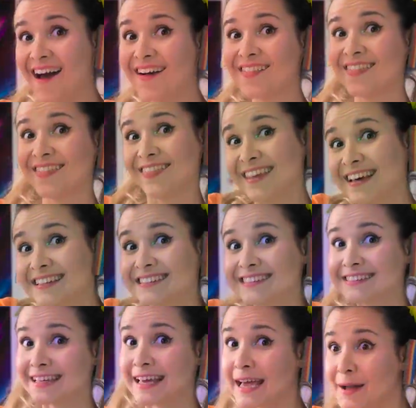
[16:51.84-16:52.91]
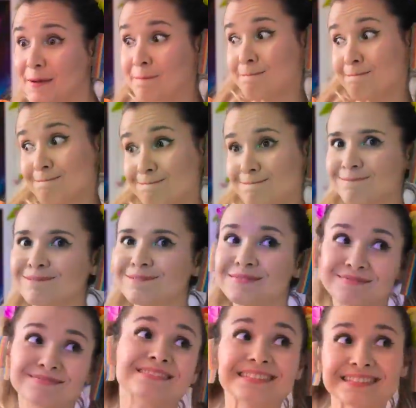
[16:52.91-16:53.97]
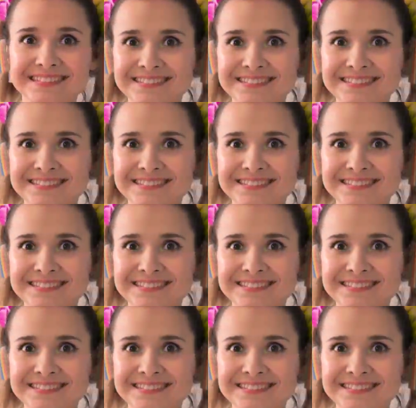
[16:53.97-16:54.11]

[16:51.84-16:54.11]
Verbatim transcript: Candy? These are just part of my luau